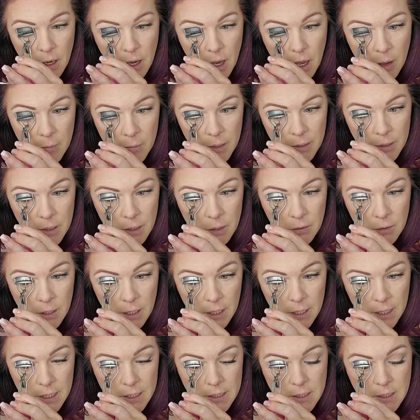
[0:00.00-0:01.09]
And then you
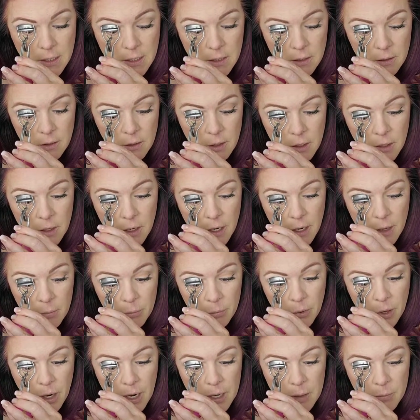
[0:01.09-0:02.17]
get concealer
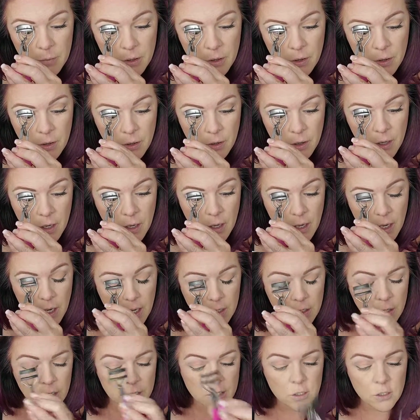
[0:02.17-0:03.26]
and primer
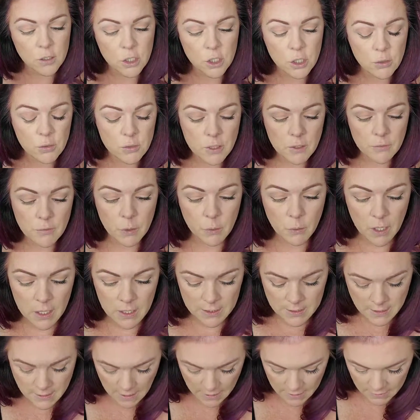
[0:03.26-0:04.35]
And you get to choose if you
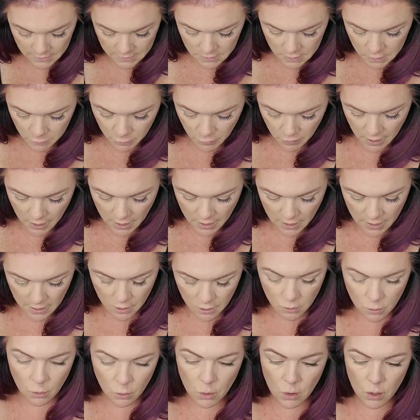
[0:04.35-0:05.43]
want a setting
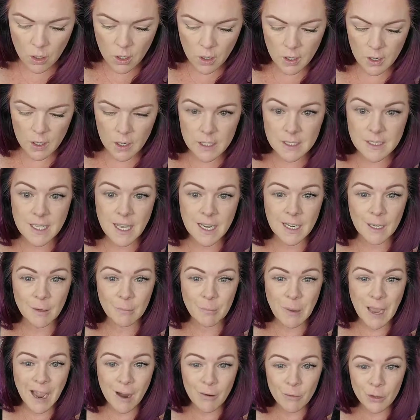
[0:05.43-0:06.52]
spray or
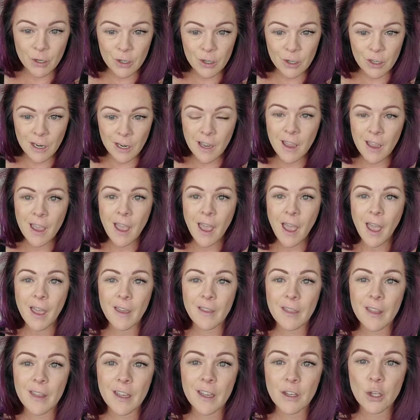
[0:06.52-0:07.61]
setting powder.
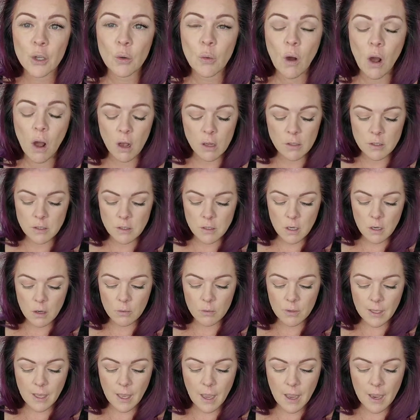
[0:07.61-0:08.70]
And then you
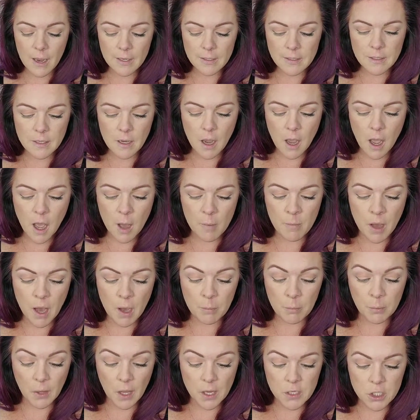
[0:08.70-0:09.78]
also get
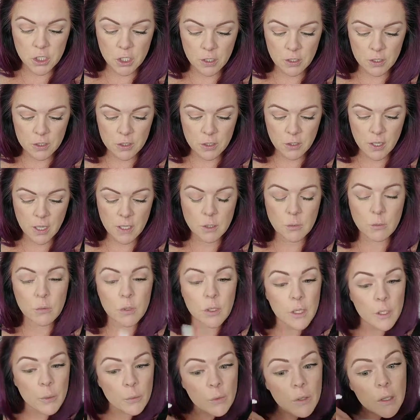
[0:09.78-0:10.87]
a blusher. So that's
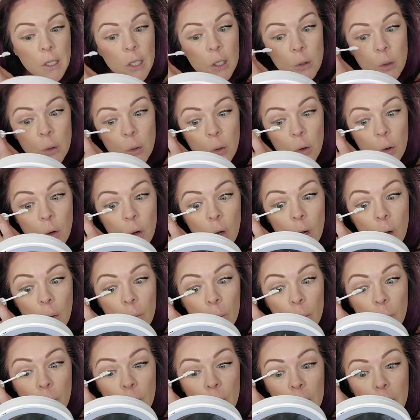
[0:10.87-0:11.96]
really, really cool.
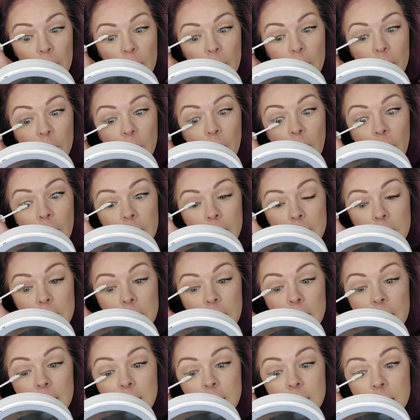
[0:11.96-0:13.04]
Really good way to
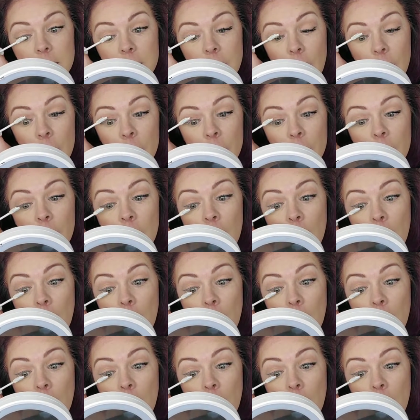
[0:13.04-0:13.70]
get a discount.